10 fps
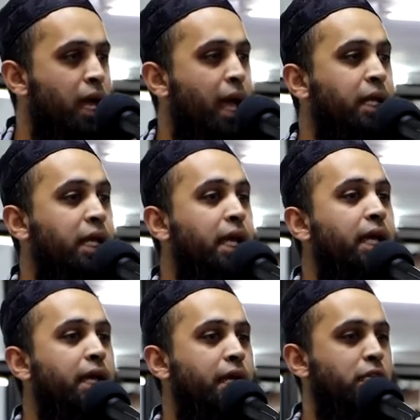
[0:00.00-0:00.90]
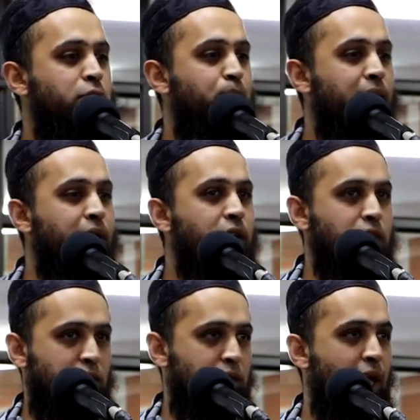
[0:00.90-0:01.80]
and He is
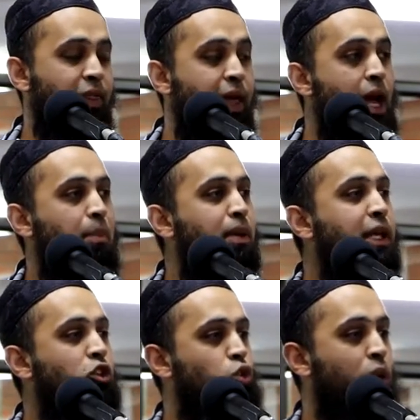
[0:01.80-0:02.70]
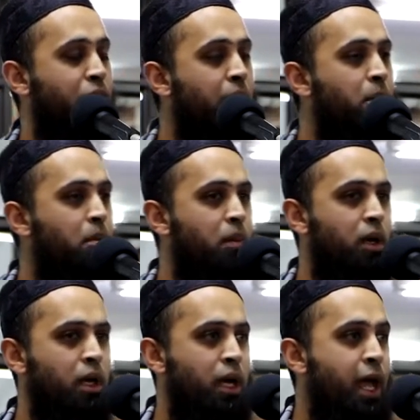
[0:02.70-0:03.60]
pleased and they are pleased with
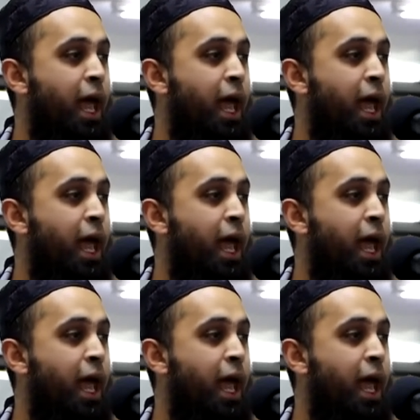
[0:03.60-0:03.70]
Him.